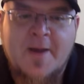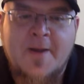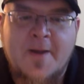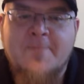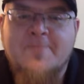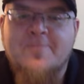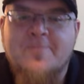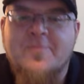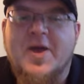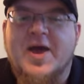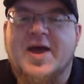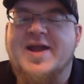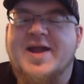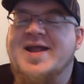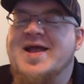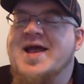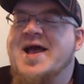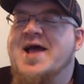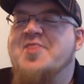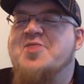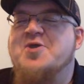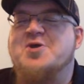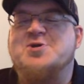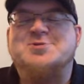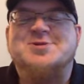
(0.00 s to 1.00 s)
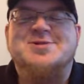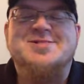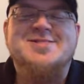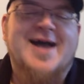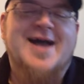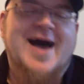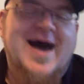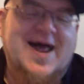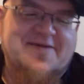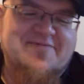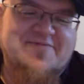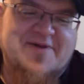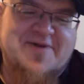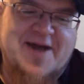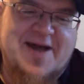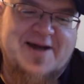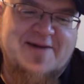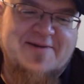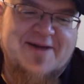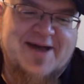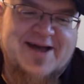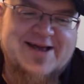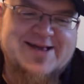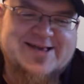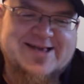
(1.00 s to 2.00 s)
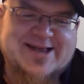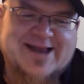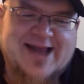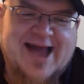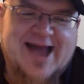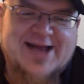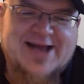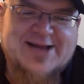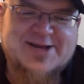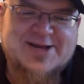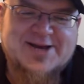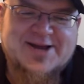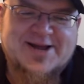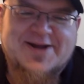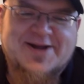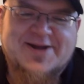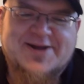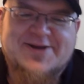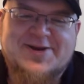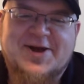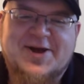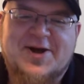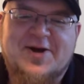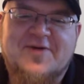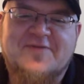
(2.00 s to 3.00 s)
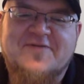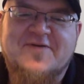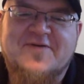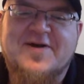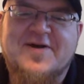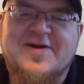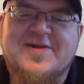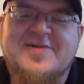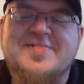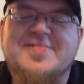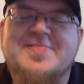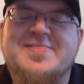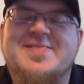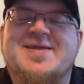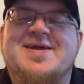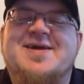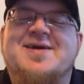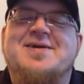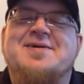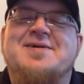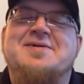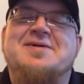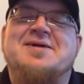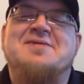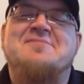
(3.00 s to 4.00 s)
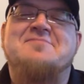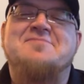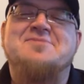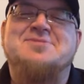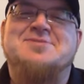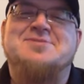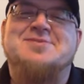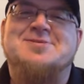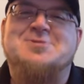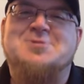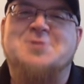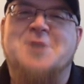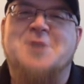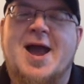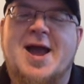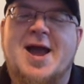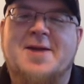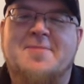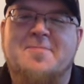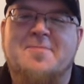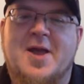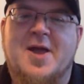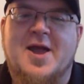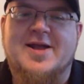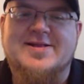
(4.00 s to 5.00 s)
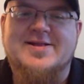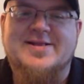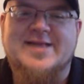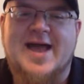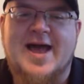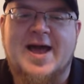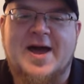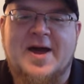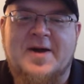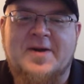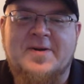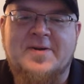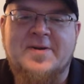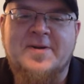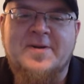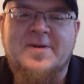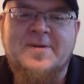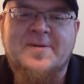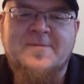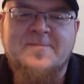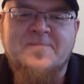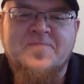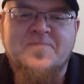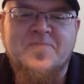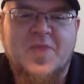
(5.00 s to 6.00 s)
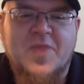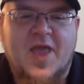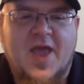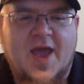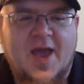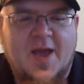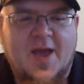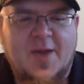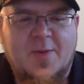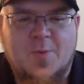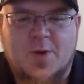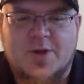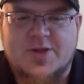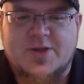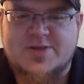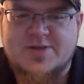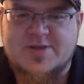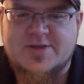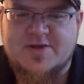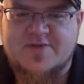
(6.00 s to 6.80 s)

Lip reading: But there's a lot of great racing action here at Dover. Liehr, give us the track breakdown and what to look